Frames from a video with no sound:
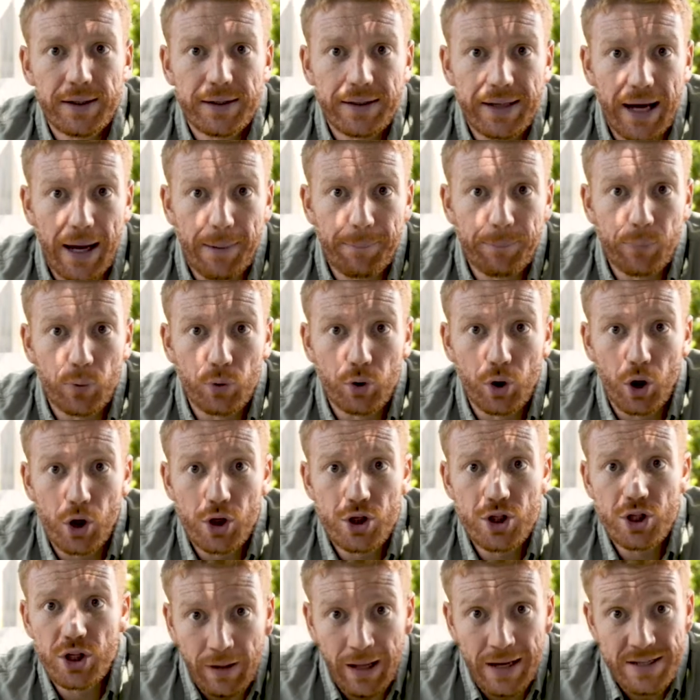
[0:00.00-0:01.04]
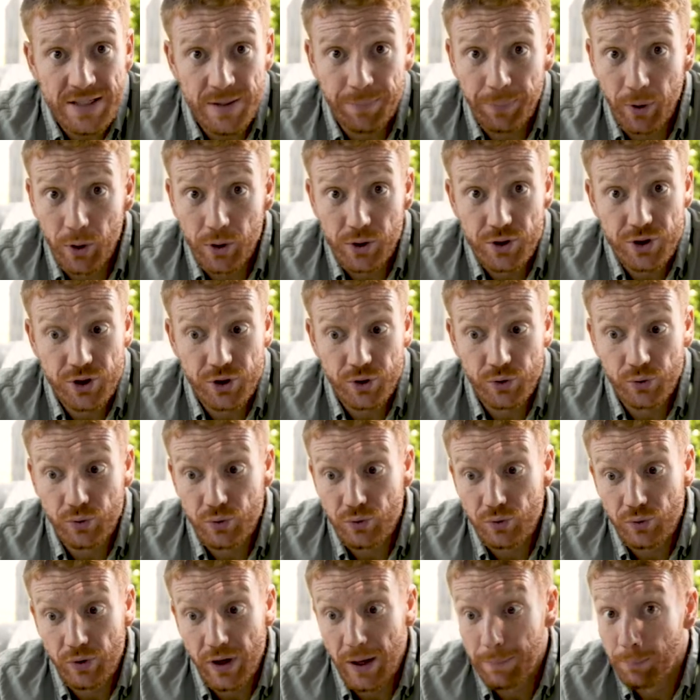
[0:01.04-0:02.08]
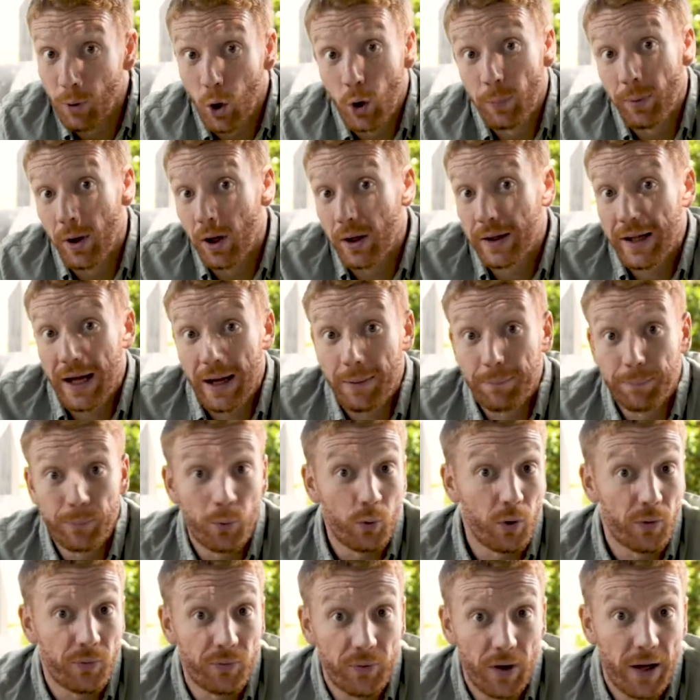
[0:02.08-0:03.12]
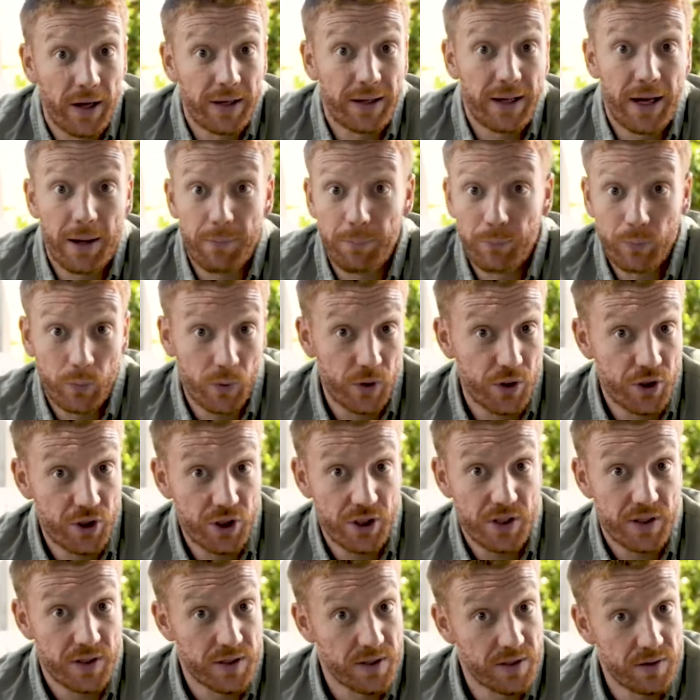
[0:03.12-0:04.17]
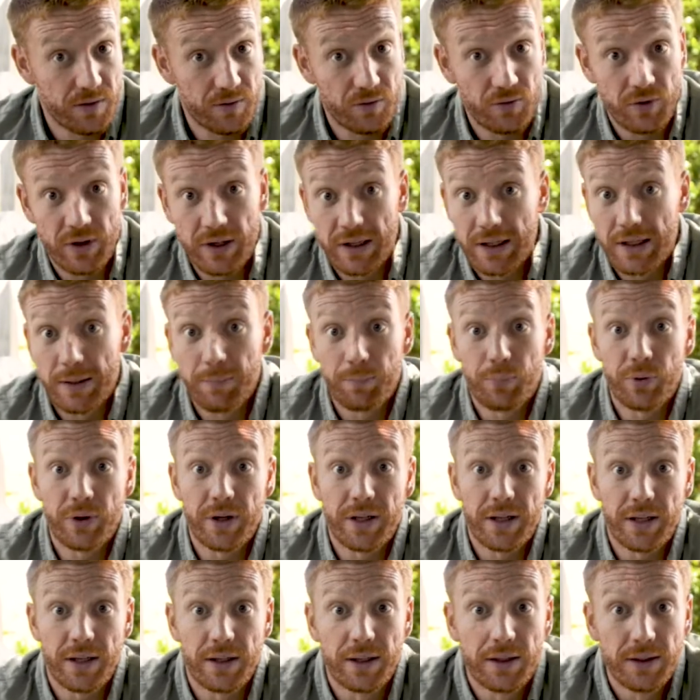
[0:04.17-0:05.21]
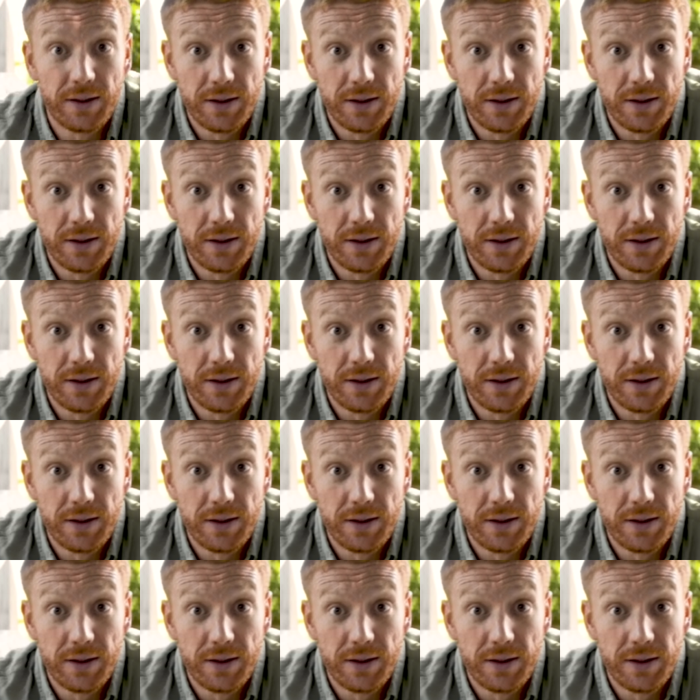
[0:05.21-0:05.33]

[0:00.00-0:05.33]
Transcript: camp or lodge as opposed to a mobile camp or a fly camp which is really pretty